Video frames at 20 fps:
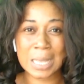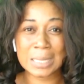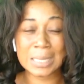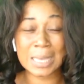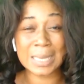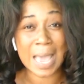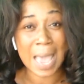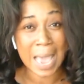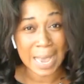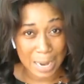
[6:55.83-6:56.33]

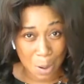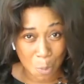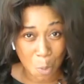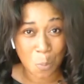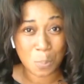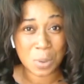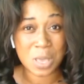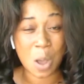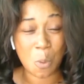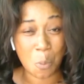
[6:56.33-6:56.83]
Nay,
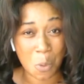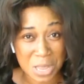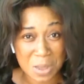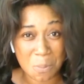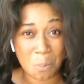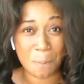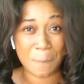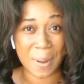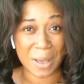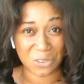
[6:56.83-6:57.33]
come be a
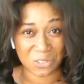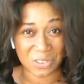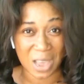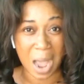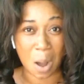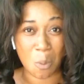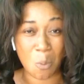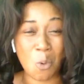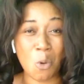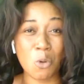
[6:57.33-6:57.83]
winning basha,
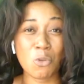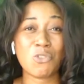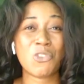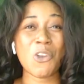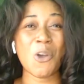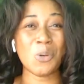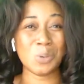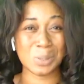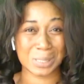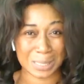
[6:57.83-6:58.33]
oh,
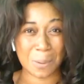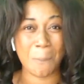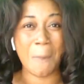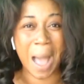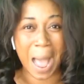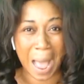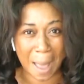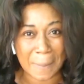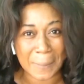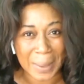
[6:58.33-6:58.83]
Jones,
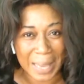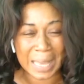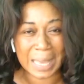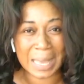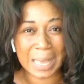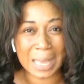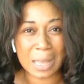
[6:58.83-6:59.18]
mammy.